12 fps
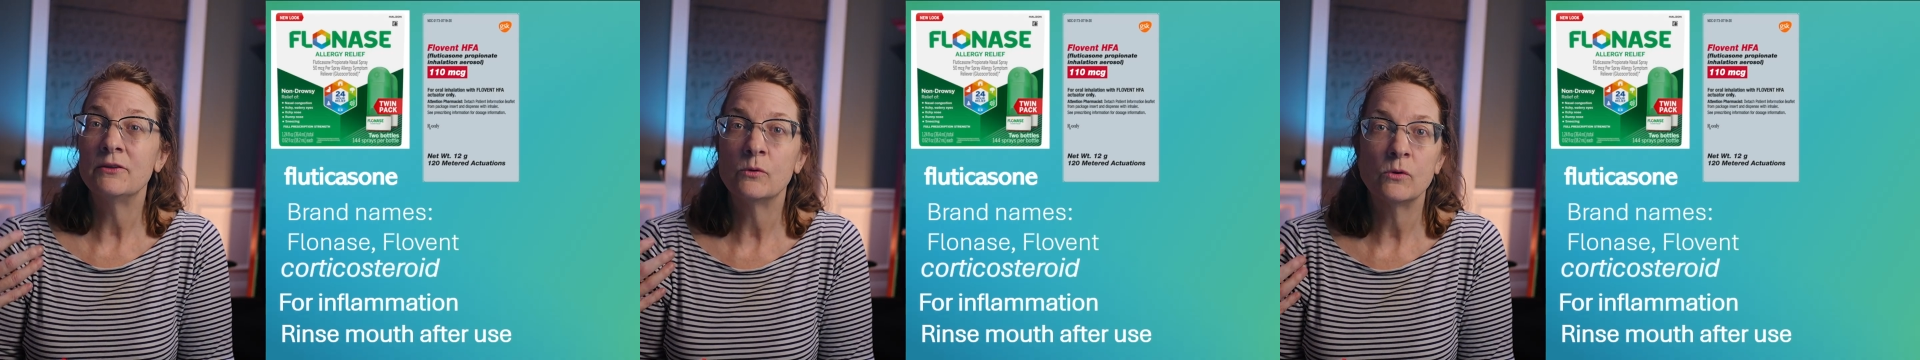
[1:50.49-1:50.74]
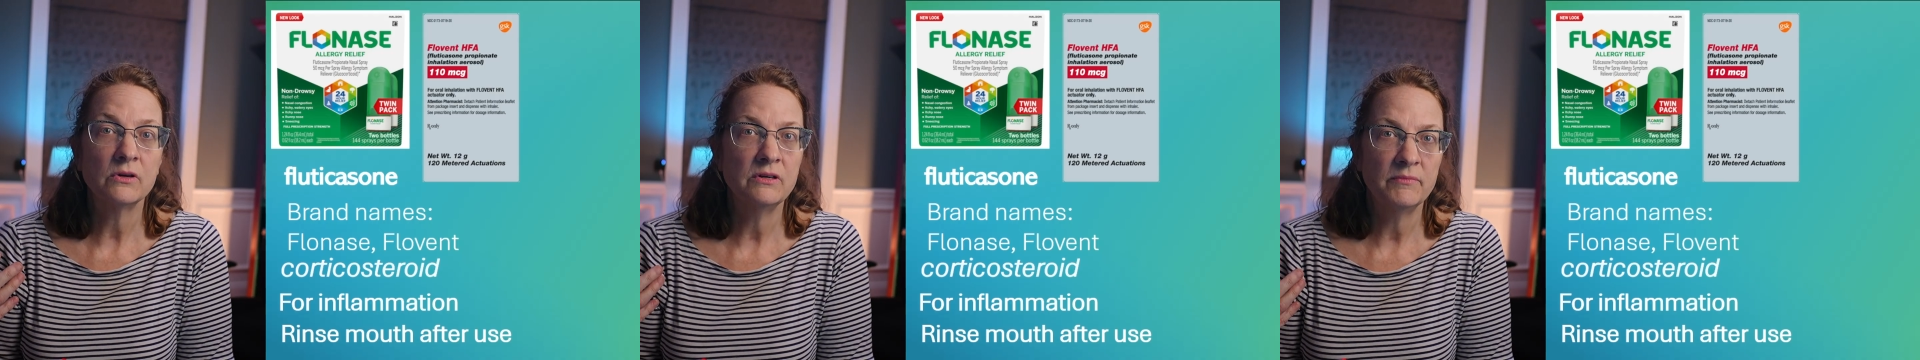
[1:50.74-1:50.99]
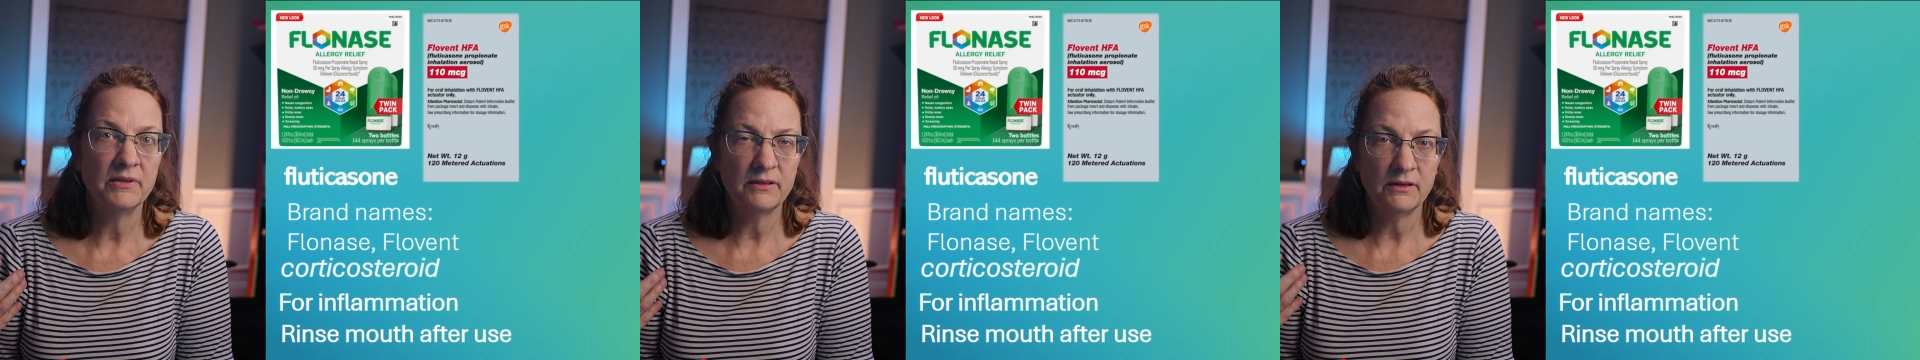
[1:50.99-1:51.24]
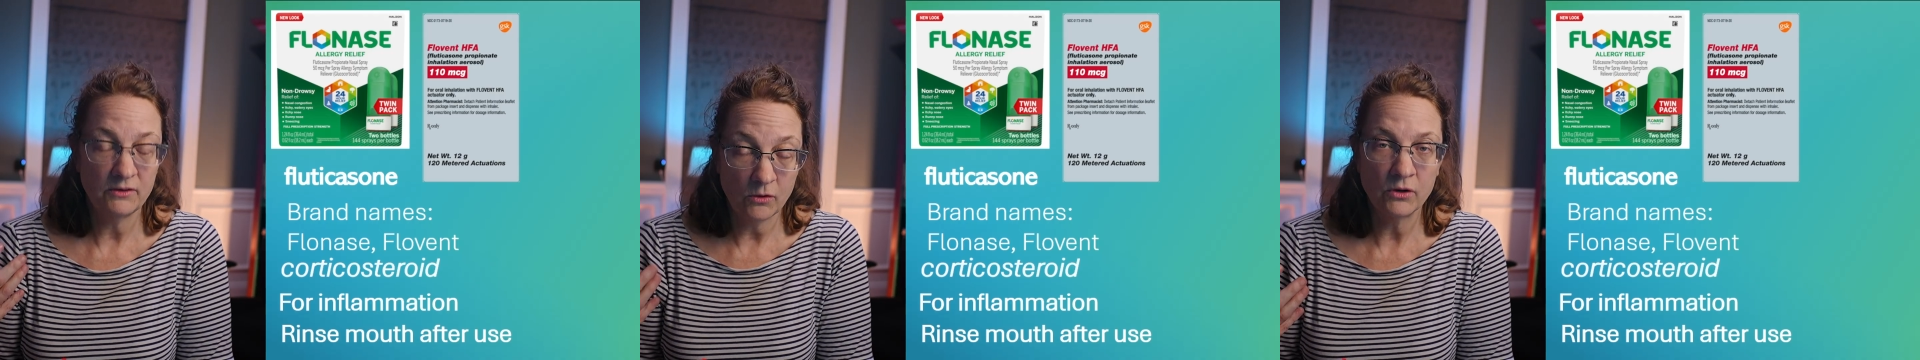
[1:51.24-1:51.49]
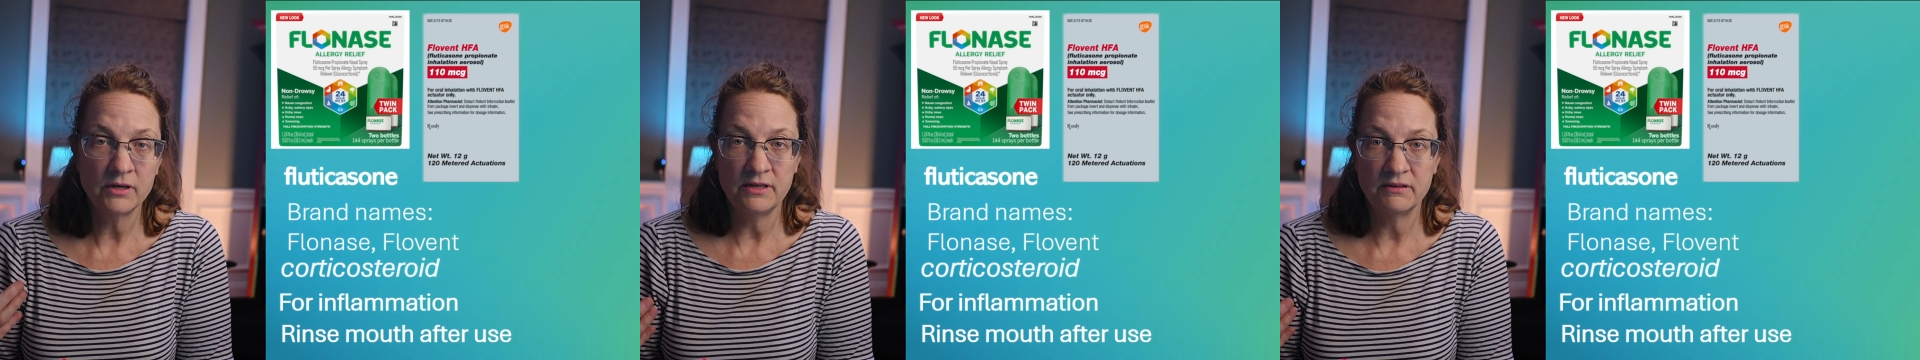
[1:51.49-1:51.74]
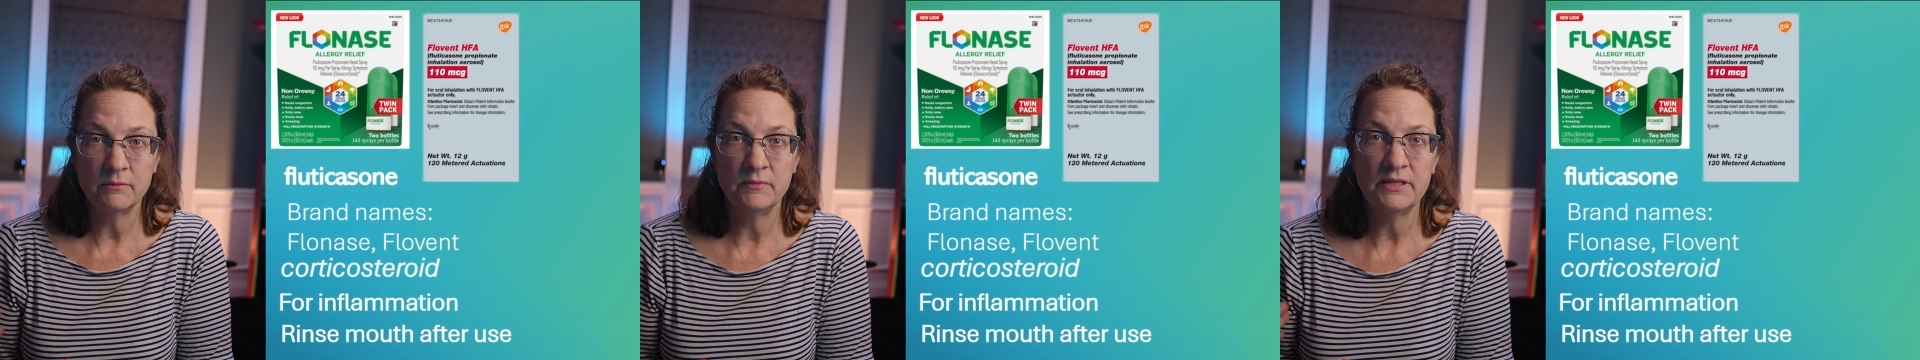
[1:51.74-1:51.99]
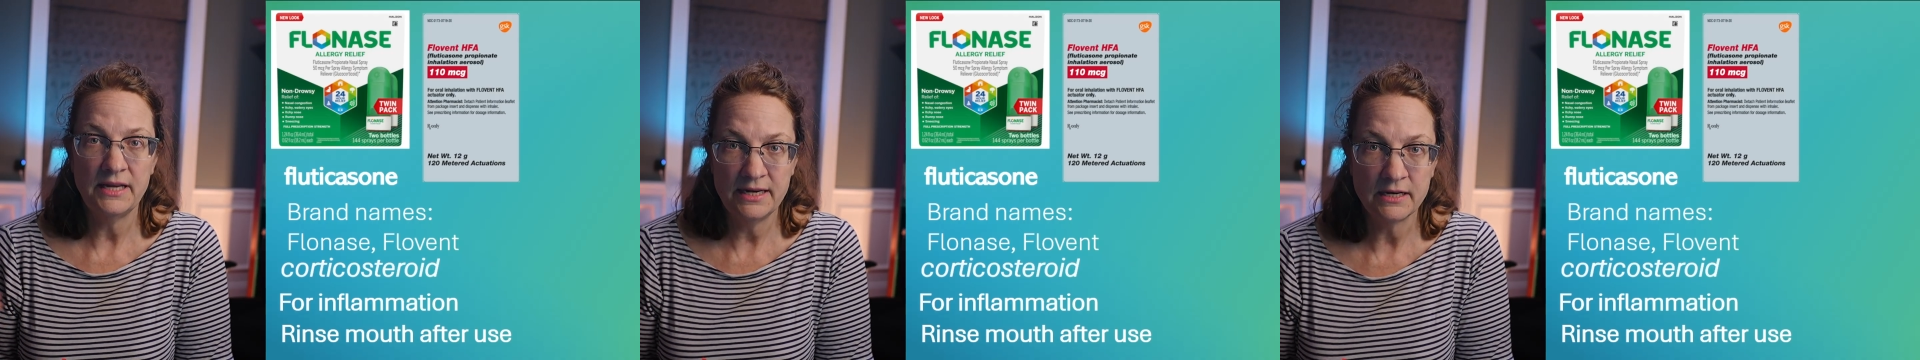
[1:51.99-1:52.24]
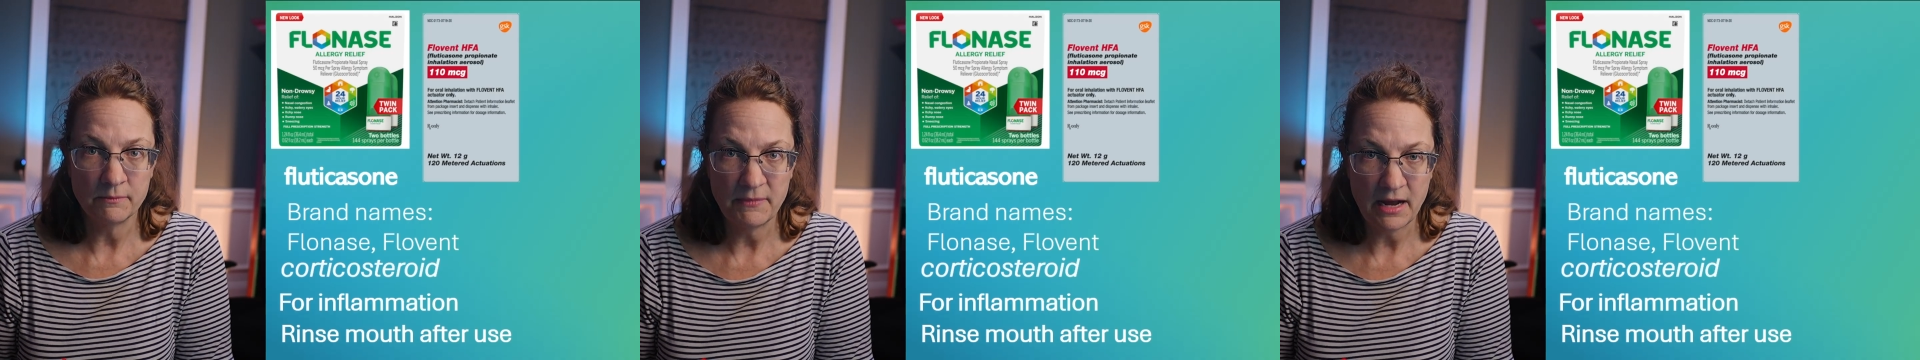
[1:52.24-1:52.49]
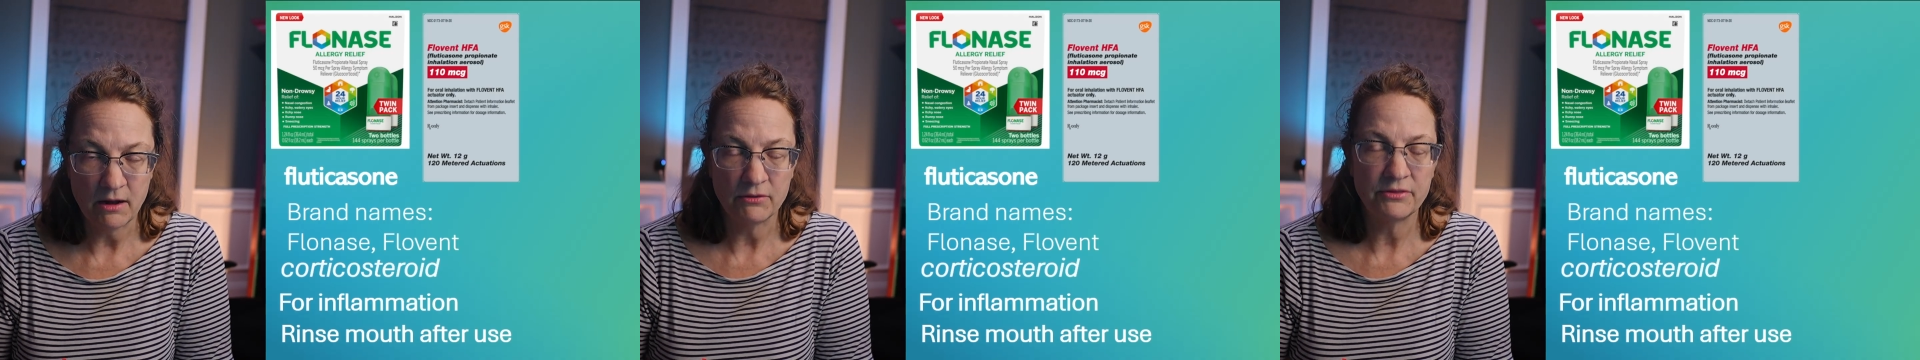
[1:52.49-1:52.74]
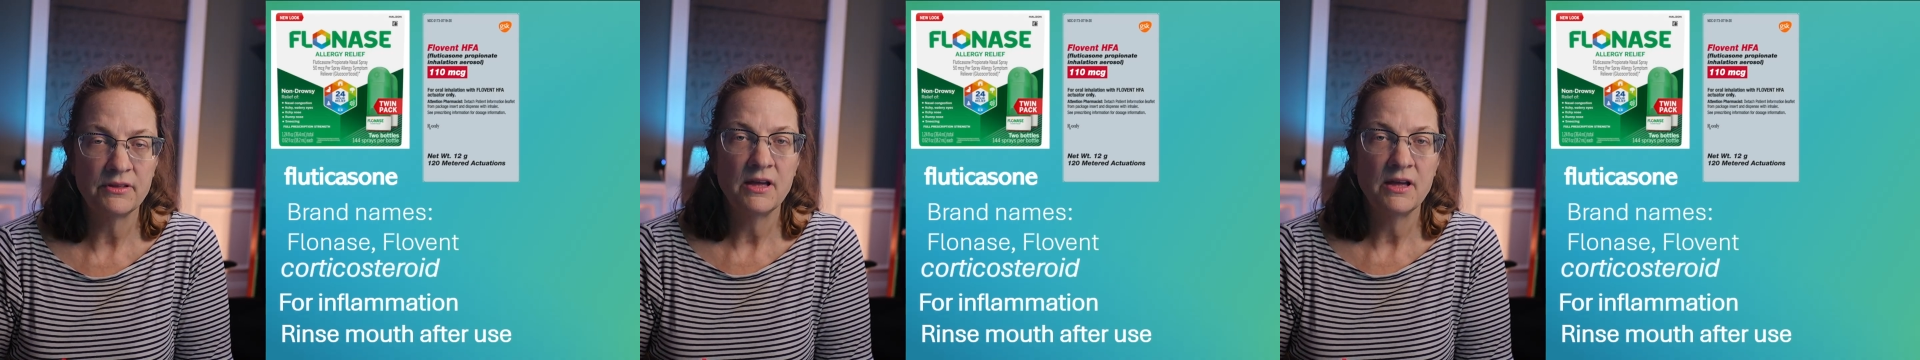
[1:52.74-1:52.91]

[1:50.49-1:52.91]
organisms in our mouth,